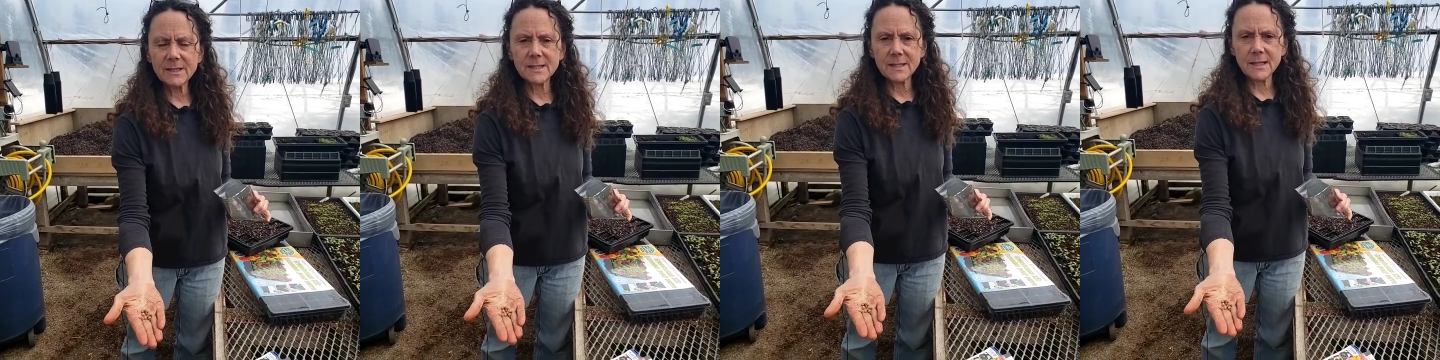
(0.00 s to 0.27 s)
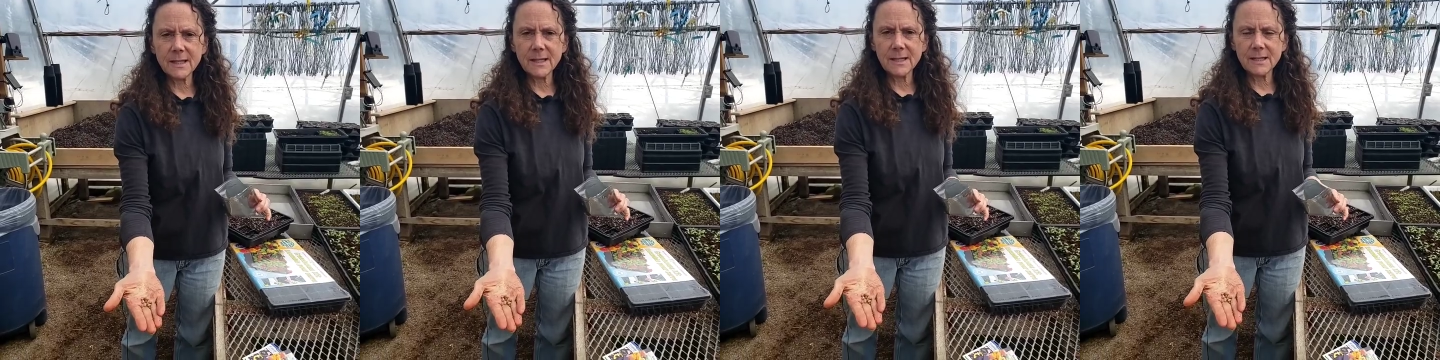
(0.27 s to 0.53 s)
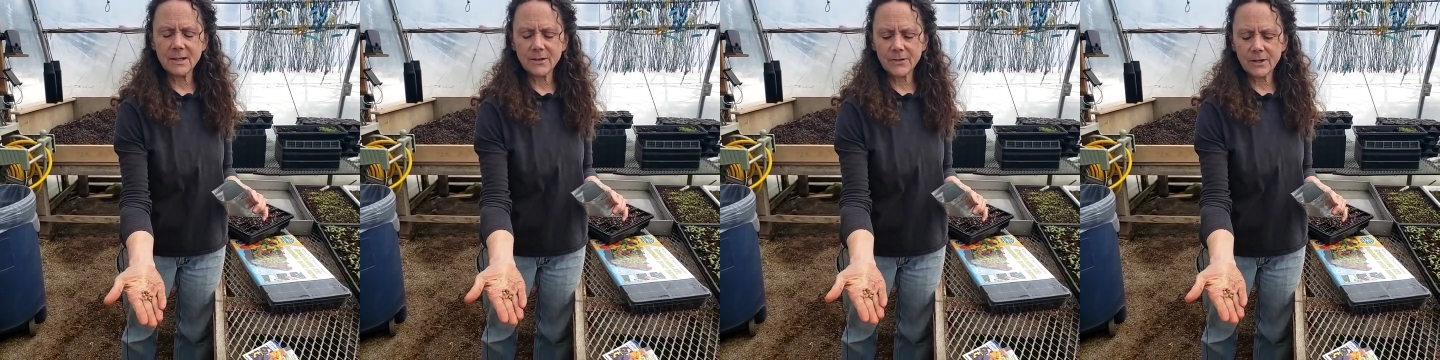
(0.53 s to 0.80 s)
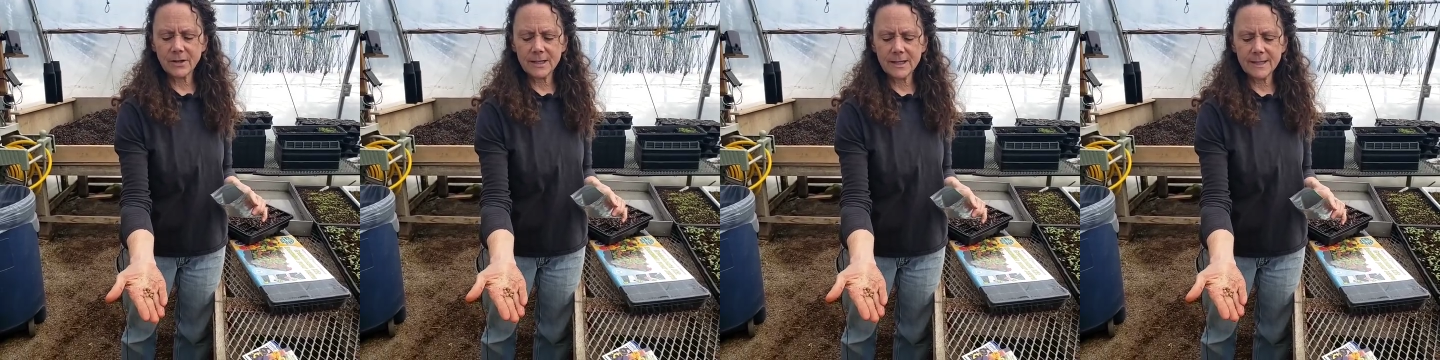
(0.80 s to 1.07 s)
seed.
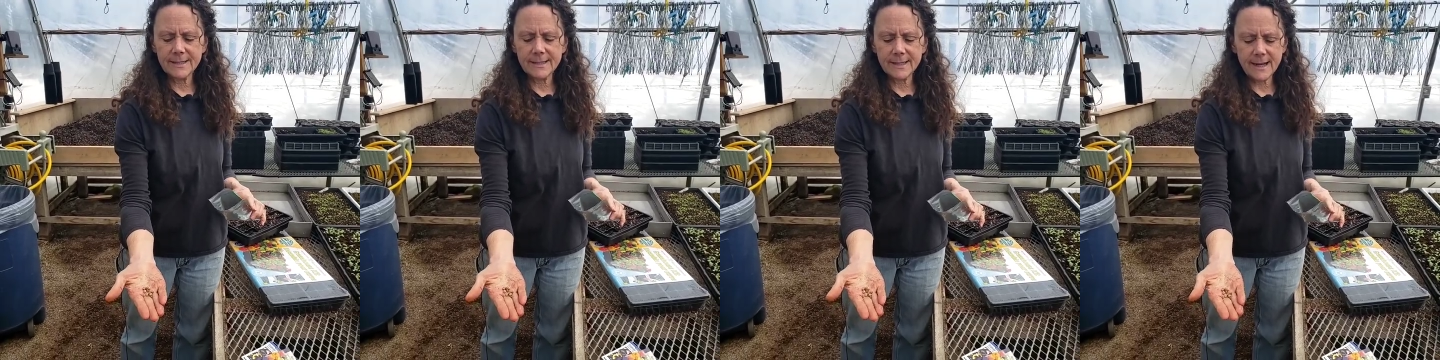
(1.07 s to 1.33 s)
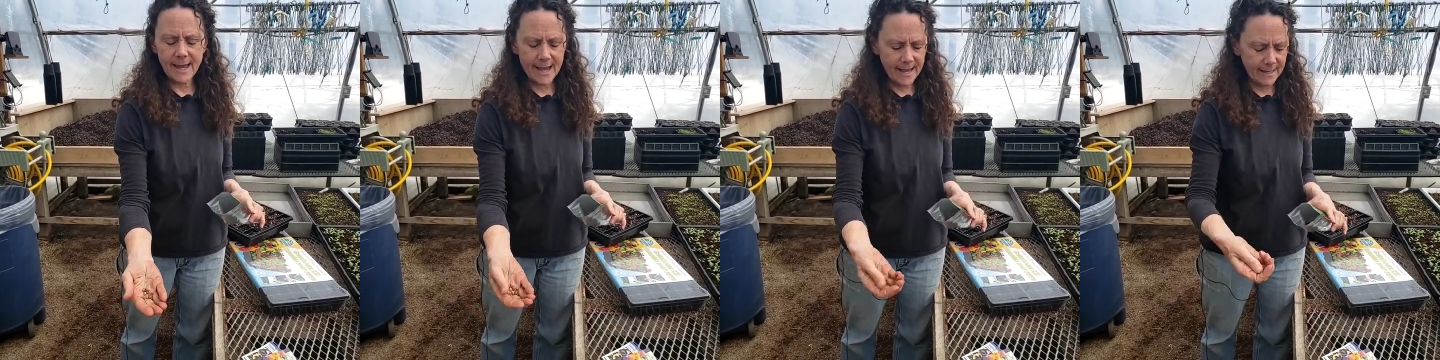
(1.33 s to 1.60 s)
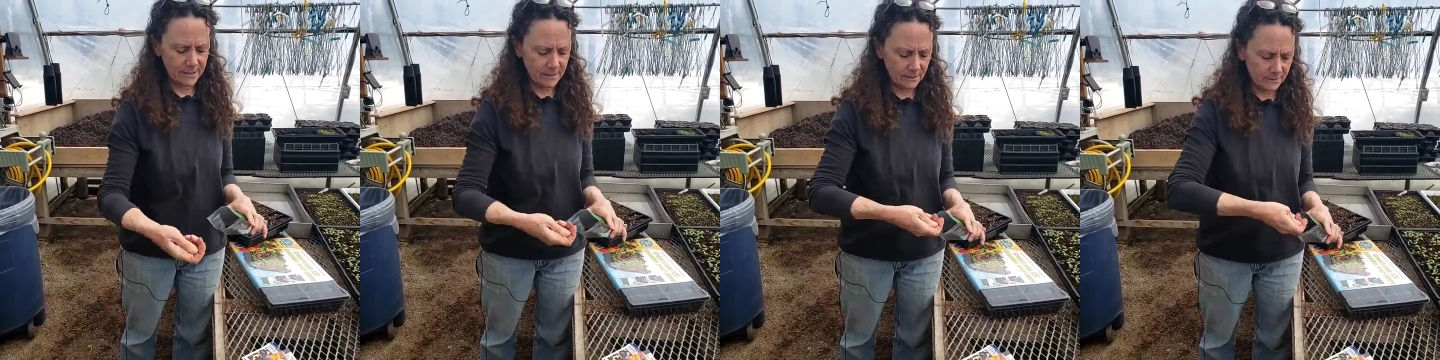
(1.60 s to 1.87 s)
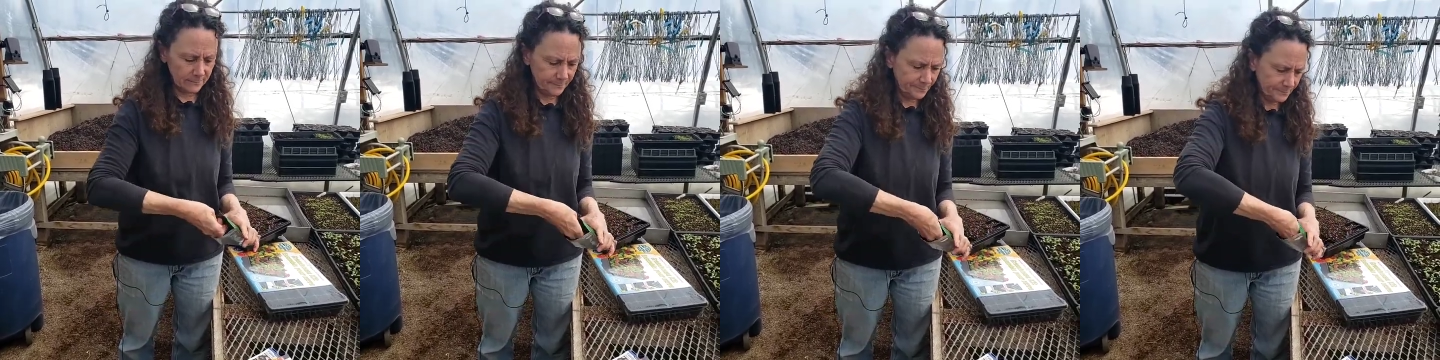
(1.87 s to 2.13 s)
They're easy to
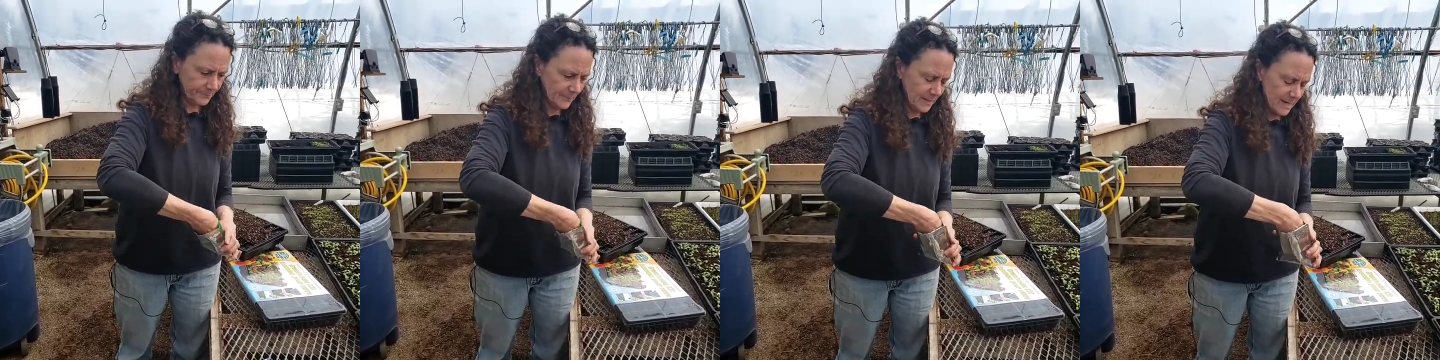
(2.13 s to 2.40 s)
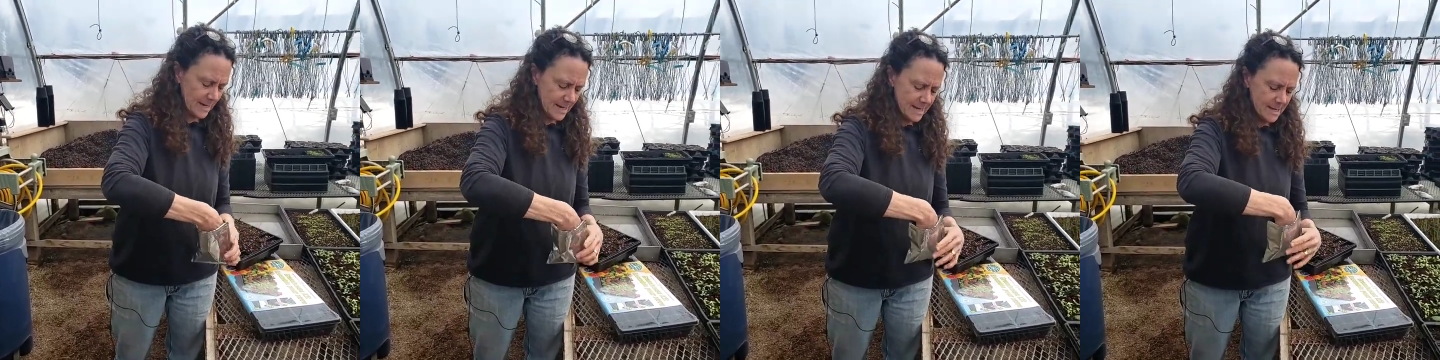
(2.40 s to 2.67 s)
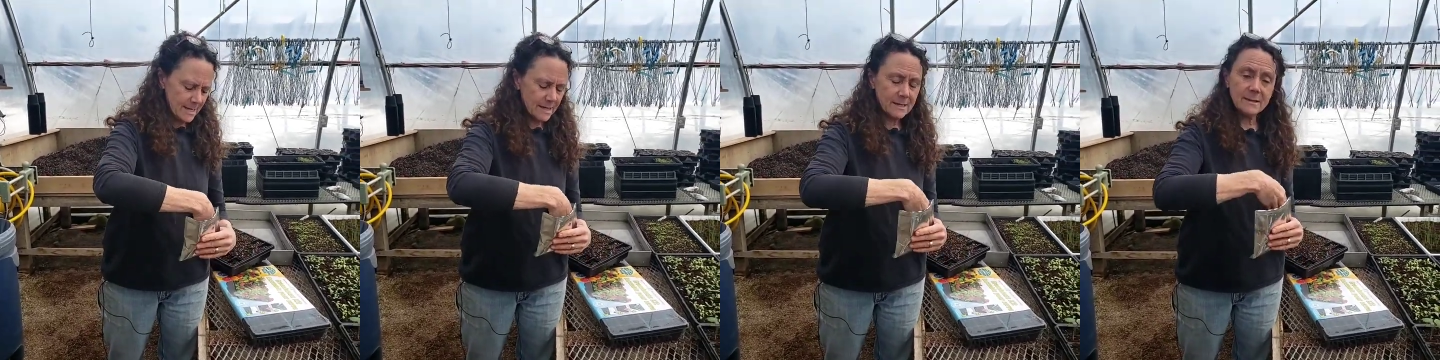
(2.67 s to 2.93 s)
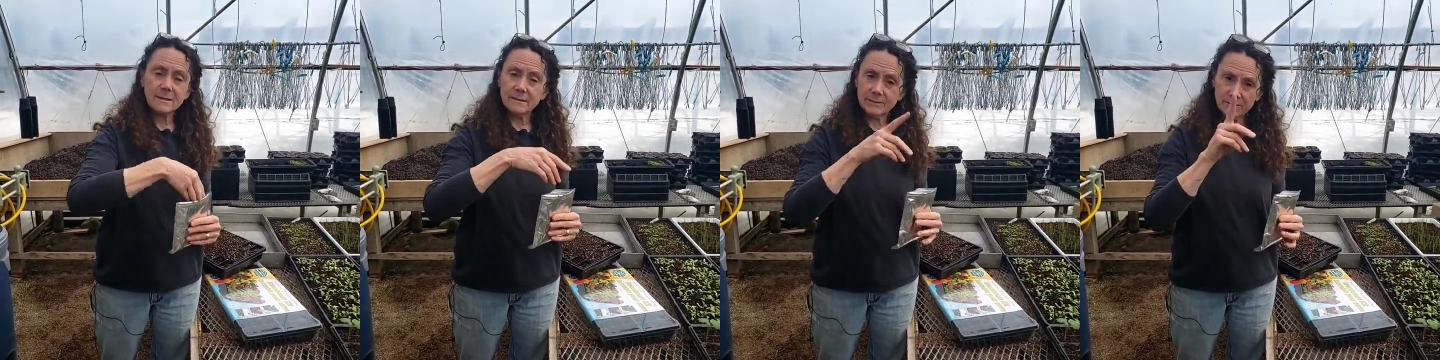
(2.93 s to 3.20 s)
handle.
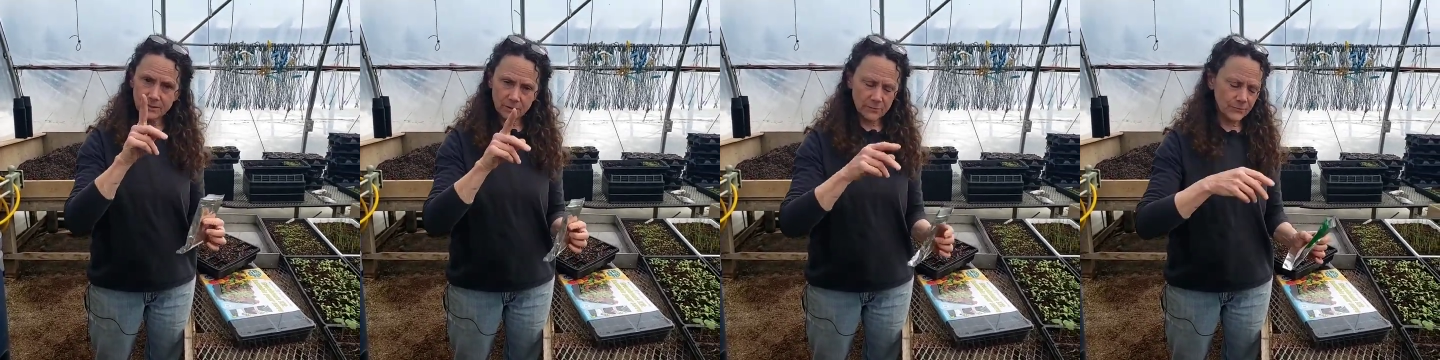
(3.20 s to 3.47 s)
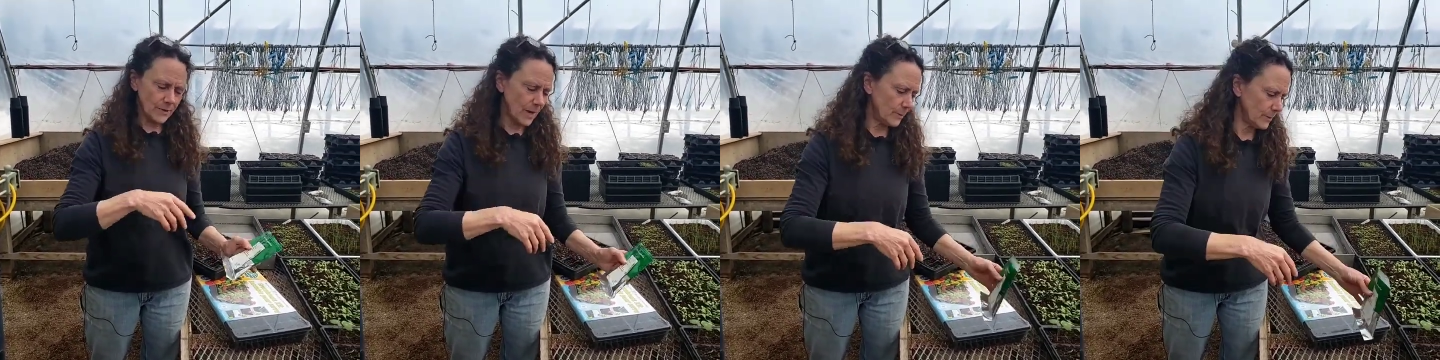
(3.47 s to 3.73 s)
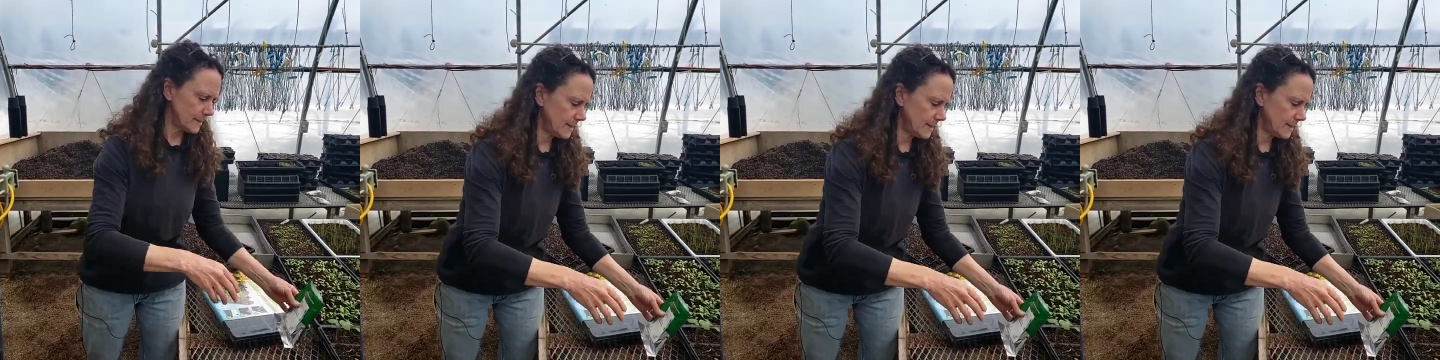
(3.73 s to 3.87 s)
They're a flower